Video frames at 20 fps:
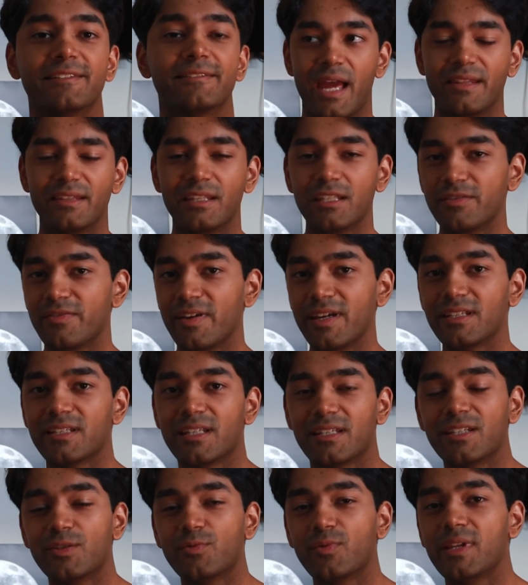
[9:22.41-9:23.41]
And this phase
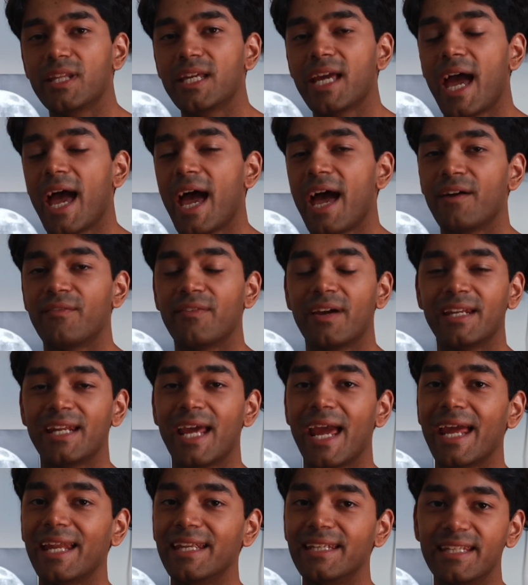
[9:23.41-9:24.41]
doesn't really have an
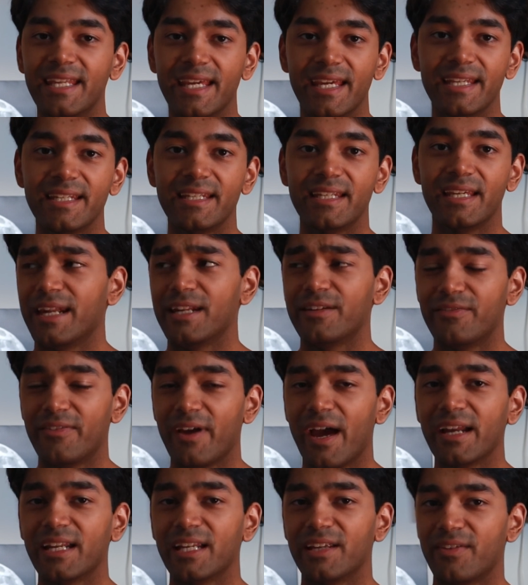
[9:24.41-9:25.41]
end date, and in
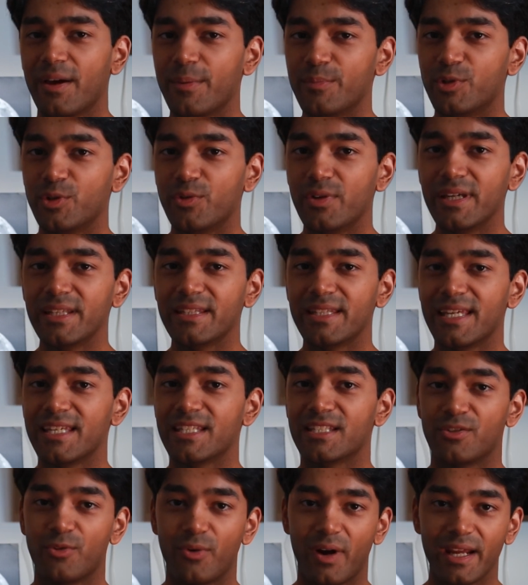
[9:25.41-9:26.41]
fact, if I'm doing
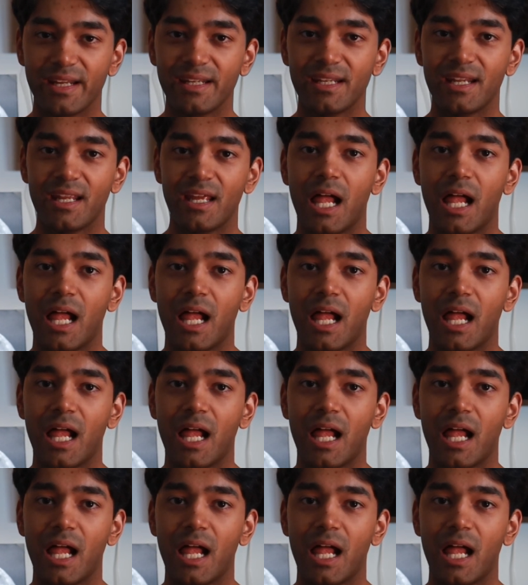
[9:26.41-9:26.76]
things right,